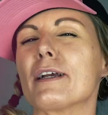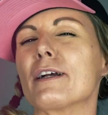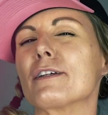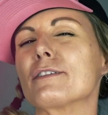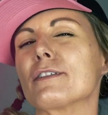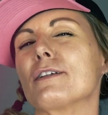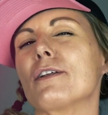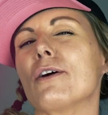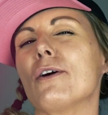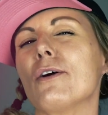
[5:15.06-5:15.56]

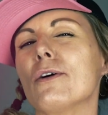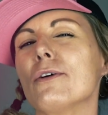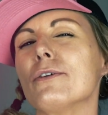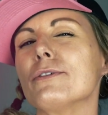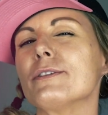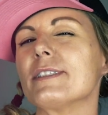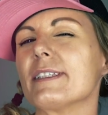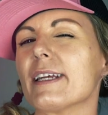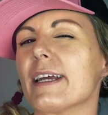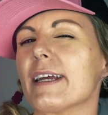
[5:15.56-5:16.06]
There's an
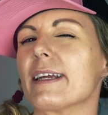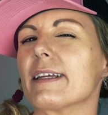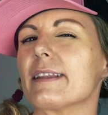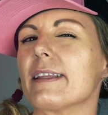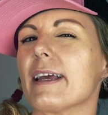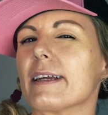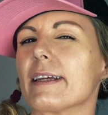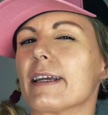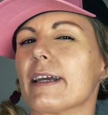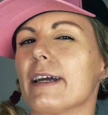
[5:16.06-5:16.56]
old saying
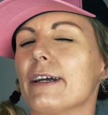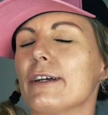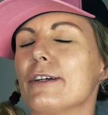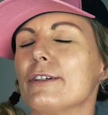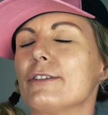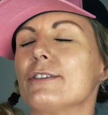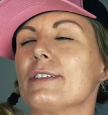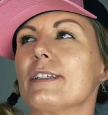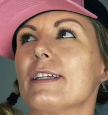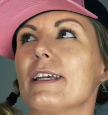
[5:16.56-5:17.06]
that
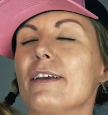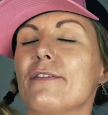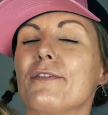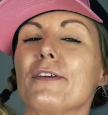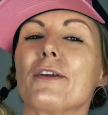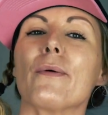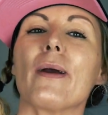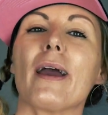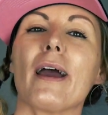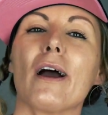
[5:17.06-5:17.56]
goes, if
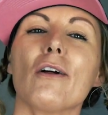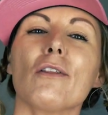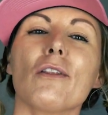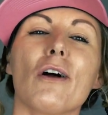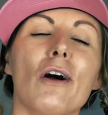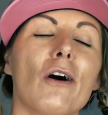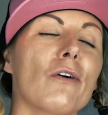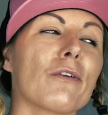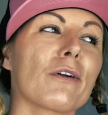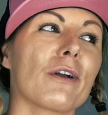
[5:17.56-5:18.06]
you
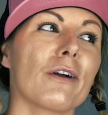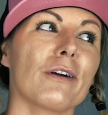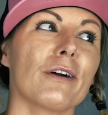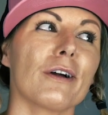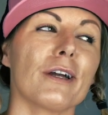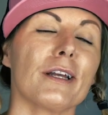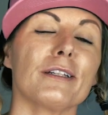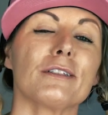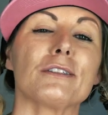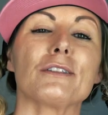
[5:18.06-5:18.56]
outlaw
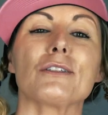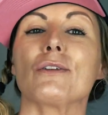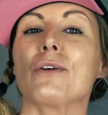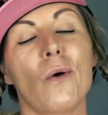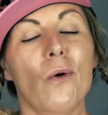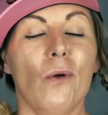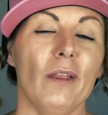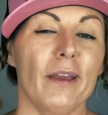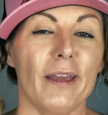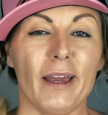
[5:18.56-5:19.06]
guns,
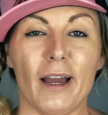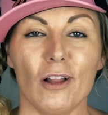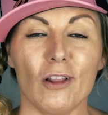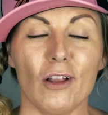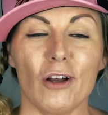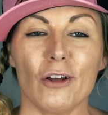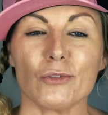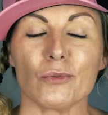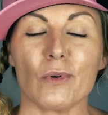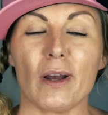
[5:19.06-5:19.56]
only
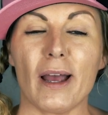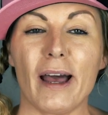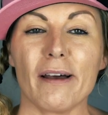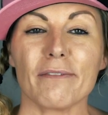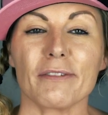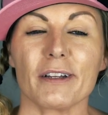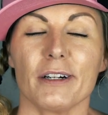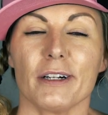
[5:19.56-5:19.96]
outlaws will have